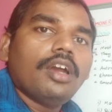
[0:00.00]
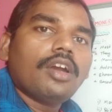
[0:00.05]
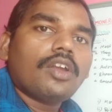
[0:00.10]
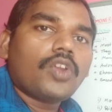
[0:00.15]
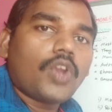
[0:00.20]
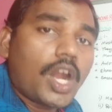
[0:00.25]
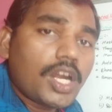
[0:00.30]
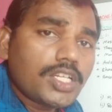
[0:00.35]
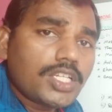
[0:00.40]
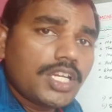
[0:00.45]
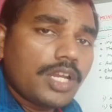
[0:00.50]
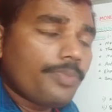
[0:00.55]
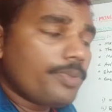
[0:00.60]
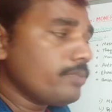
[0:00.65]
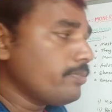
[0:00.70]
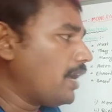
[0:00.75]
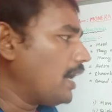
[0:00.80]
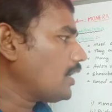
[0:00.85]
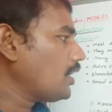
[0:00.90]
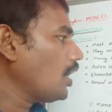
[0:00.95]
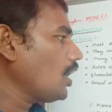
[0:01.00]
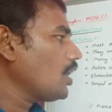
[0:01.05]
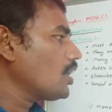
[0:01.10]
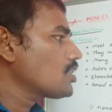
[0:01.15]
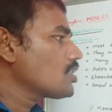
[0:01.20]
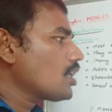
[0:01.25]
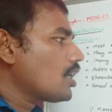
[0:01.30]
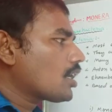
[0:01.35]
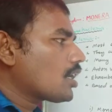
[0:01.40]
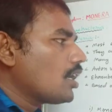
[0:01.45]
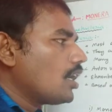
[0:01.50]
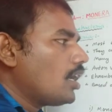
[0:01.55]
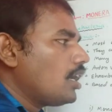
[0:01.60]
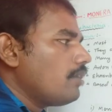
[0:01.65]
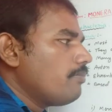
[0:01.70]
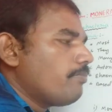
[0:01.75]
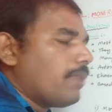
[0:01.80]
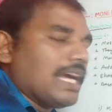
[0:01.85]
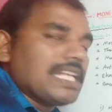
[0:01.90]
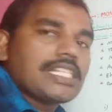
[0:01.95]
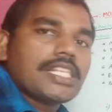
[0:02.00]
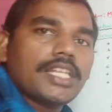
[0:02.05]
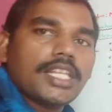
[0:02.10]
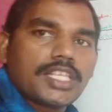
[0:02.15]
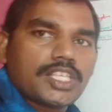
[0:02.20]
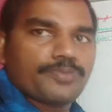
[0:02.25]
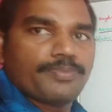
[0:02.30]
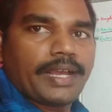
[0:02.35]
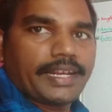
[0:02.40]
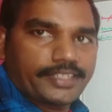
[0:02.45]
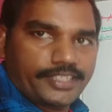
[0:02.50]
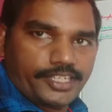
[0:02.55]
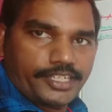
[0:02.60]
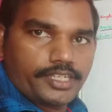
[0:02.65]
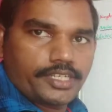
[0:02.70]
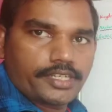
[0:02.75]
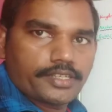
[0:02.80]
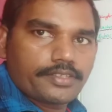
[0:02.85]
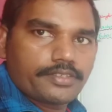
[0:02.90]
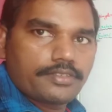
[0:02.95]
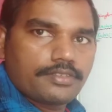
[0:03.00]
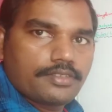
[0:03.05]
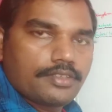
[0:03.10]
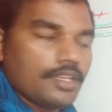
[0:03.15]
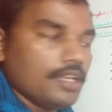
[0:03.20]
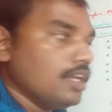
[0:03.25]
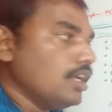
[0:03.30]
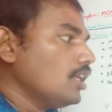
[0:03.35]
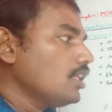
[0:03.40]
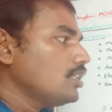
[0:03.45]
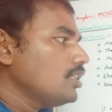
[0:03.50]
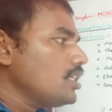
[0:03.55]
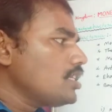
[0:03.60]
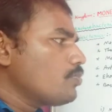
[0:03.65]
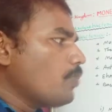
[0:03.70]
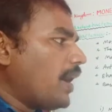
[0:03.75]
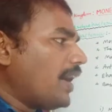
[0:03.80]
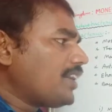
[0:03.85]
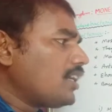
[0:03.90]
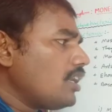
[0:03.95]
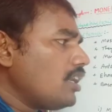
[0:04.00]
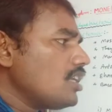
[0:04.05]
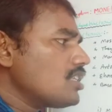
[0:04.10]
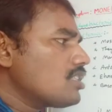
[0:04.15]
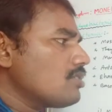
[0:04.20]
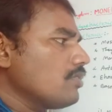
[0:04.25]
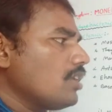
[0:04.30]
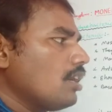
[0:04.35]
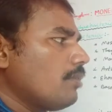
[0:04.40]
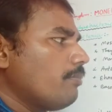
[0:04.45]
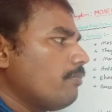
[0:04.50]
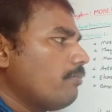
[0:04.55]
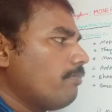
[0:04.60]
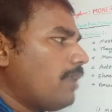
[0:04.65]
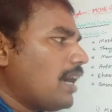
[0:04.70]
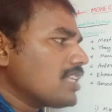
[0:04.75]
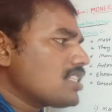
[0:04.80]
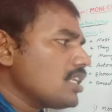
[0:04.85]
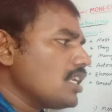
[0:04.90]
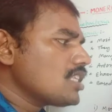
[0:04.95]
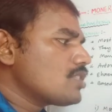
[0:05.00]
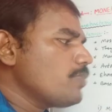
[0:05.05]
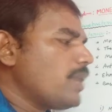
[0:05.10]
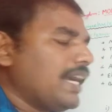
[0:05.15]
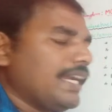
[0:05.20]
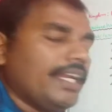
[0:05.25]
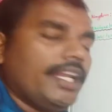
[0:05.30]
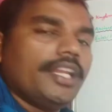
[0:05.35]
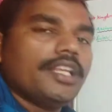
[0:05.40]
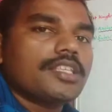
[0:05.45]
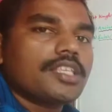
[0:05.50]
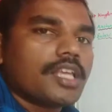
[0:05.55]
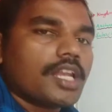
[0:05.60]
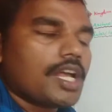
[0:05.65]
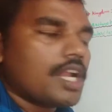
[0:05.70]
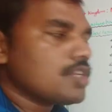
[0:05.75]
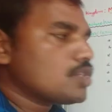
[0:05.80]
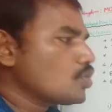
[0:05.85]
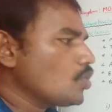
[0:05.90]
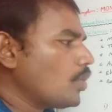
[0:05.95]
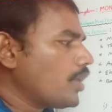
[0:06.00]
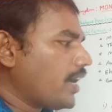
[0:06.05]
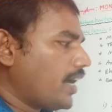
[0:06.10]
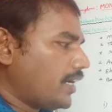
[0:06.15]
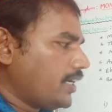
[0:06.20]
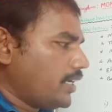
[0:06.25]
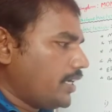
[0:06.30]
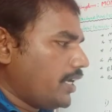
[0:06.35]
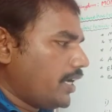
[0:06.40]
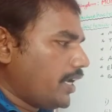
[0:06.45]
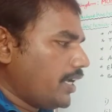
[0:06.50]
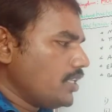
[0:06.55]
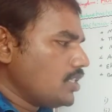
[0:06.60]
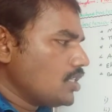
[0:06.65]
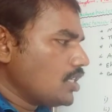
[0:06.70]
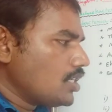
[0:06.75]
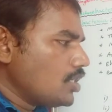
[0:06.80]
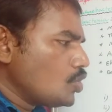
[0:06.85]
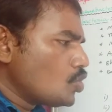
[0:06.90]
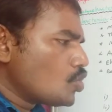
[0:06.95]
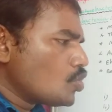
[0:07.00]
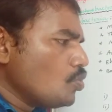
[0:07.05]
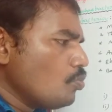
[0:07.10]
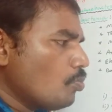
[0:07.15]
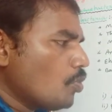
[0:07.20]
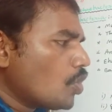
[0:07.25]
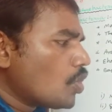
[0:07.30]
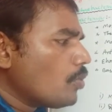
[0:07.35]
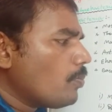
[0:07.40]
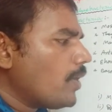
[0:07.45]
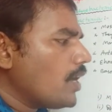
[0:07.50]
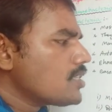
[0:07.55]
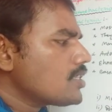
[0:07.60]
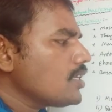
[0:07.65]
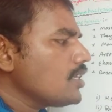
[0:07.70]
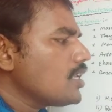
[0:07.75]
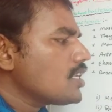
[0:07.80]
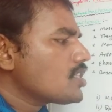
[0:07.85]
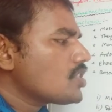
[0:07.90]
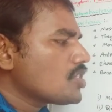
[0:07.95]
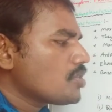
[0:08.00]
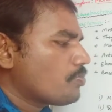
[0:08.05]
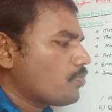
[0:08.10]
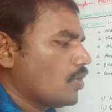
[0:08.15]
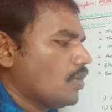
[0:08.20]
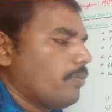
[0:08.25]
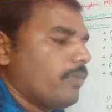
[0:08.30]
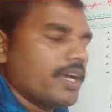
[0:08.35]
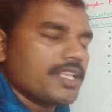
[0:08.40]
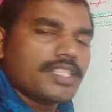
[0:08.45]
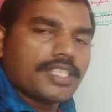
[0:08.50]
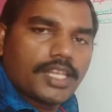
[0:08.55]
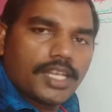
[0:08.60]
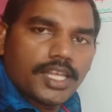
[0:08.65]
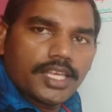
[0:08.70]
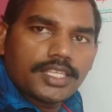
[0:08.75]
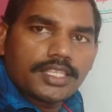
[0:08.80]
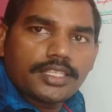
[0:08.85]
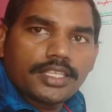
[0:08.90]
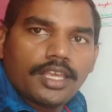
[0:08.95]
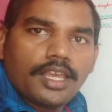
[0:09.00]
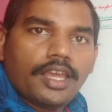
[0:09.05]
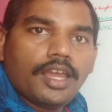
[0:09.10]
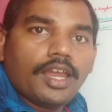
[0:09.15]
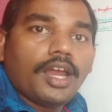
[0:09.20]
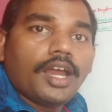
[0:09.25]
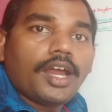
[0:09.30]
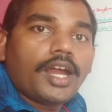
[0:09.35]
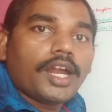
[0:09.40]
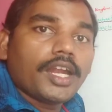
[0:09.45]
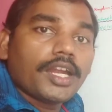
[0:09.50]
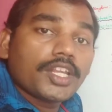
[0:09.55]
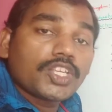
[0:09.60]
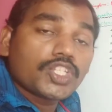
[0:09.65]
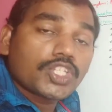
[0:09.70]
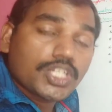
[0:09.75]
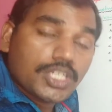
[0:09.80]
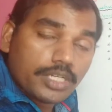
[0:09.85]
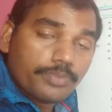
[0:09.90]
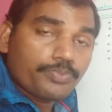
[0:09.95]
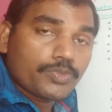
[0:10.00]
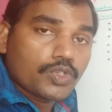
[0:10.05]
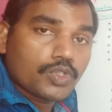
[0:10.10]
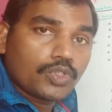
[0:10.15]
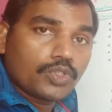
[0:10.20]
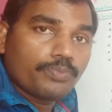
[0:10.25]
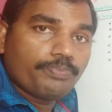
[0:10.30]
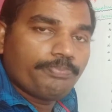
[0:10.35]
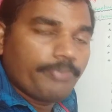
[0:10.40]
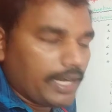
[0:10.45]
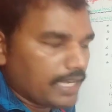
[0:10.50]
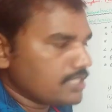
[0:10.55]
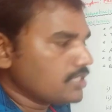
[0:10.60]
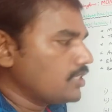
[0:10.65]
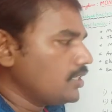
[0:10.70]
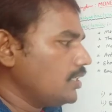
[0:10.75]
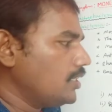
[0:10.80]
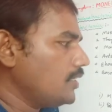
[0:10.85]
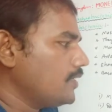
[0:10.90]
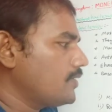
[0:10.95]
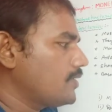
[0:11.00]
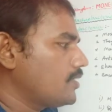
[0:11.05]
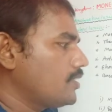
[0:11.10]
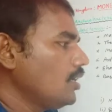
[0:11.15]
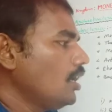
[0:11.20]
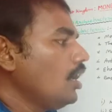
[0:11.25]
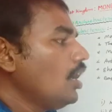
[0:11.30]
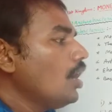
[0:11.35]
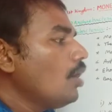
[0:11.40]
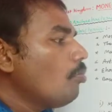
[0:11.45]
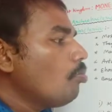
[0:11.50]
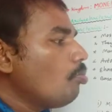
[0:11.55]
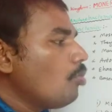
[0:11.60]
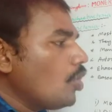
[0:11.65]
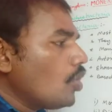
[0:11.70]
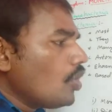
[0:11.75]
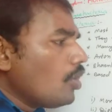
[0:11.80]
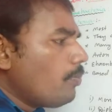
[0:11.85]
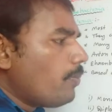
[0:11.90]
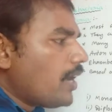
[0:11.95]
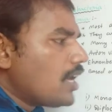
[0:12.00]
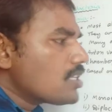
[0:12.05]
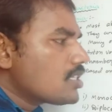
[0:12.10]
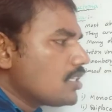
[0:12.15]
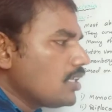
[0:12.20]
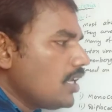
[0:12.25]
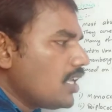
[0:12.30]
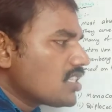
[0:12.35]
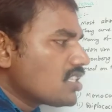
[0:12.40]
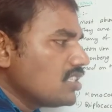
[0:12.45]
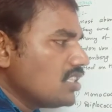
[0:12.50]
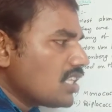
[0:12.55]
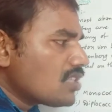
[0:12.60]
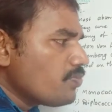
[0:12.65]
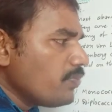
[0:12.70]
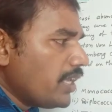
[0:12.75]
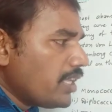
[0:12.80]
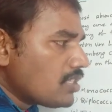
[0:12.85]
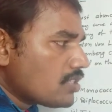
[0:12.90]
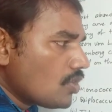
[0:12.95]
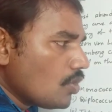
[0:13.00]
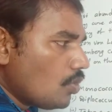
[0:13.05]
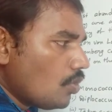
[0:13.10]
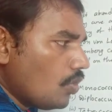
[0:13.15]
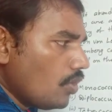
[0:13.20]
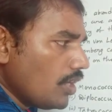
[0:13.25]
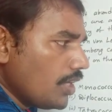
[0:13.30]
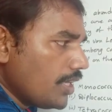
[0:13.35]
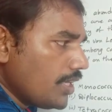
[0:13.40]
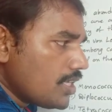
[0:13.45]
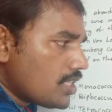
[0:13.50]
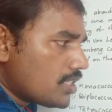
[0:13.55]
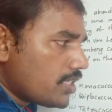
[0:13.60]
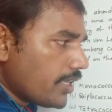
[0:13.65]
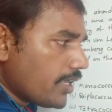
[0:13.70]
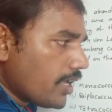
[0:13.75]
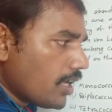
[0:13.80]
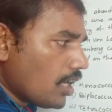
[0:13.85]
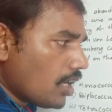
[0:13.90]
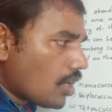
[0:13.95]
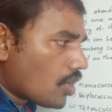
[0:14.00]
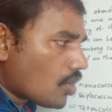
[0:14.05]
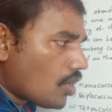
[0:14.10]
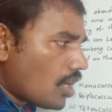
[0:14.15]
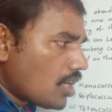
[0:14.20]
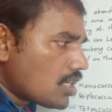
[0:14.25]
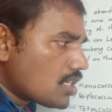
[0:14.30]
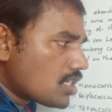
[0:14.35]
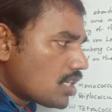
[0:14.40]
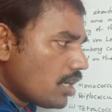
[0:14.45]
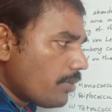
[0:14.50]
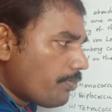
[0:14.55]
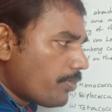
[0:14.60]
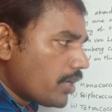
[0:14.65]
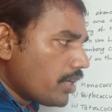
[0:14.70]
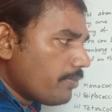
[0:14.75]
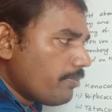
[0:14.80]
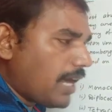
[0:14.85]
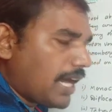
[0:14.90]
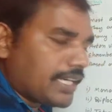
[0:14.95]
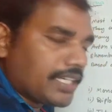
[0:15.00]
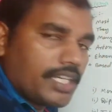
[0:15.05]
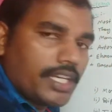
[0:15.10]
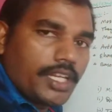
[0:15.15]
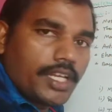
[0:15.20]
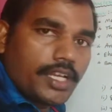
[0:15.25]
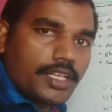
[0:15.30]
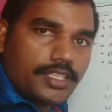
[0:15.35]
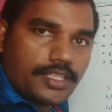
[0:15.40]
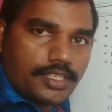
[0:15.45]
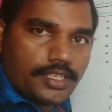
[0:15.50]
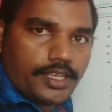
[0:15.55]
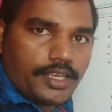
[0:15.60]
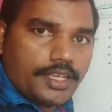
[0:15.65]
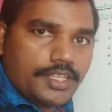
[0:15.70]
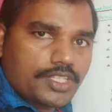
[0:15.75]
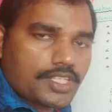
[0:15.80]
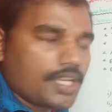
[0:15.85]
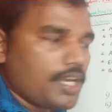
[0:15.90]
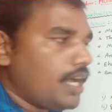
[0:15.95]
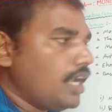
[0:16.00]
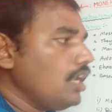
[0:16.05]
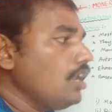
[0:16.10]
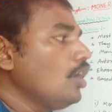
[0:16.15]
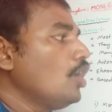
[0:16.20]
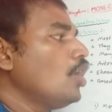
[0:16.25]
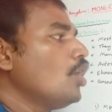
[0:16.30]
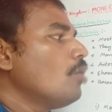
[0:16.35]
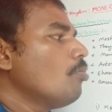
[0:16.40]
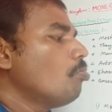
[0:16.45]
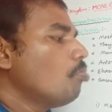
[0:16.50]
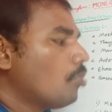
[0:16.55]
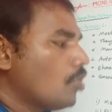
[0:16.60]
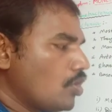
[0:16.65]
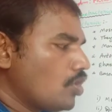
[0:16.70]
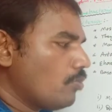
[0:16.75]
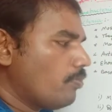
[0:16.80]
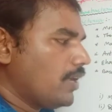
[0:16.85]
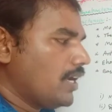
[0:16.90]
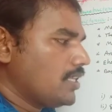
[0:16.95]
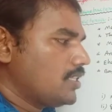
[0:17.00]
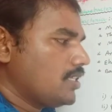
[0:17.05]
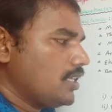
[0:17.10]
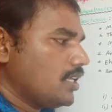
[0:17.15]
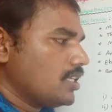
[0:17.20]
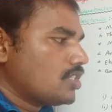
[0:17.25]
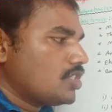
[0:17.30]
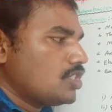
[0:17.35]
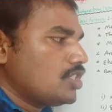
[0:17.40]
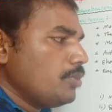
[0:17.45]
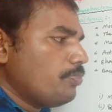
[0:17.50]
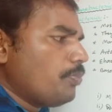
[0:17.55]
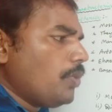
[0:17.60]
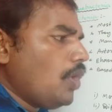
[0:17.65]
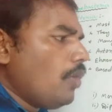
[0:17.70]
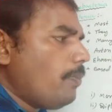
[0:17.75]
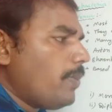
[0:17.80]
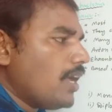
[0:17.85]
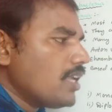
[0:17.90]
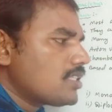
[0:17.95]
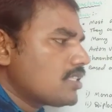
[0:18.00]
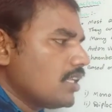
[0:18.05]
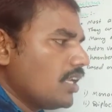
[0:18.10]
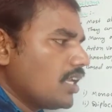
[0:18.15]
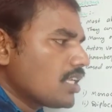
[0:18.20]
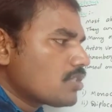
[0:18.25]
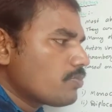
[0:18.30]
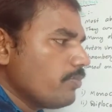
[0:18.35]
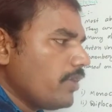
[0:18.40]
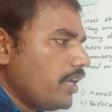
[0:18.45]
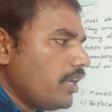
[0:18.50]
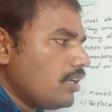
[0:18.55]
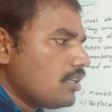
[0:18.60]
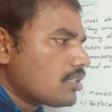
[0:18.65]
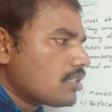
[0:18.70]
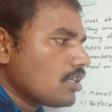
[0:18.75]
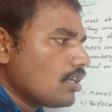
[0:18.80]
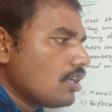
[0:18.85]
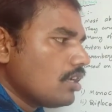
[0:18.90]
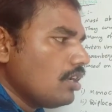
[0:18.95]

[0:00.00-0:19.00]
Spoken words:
Rod-shaped bacteria are called bacillus bacteria. These bacillus bacteria are also categorized into monobacillus, diplobacillus, and streptobacillus. Monobacillus, this means only single rod-shaped bacteria is called monobacillus. Diplobacillus means